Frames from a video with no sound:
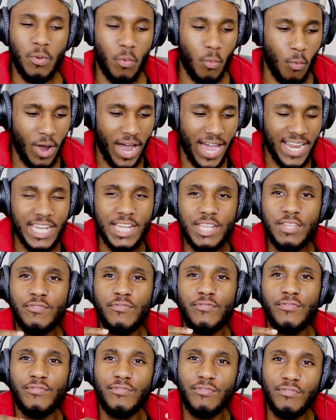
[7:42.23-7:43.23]
Why did you
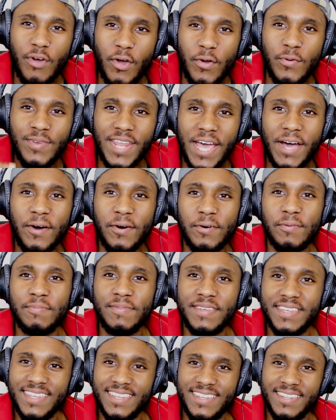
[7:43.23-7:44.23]
throw that on
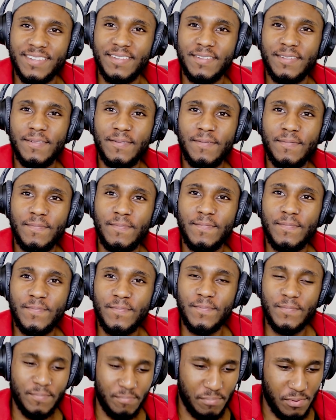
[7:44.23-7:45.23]
me?
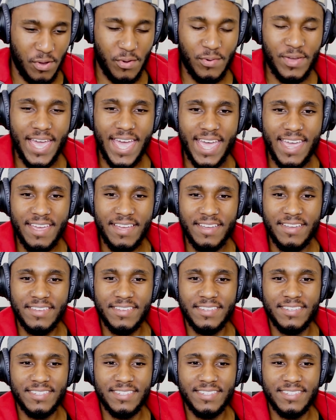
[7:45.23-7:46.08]
But okay.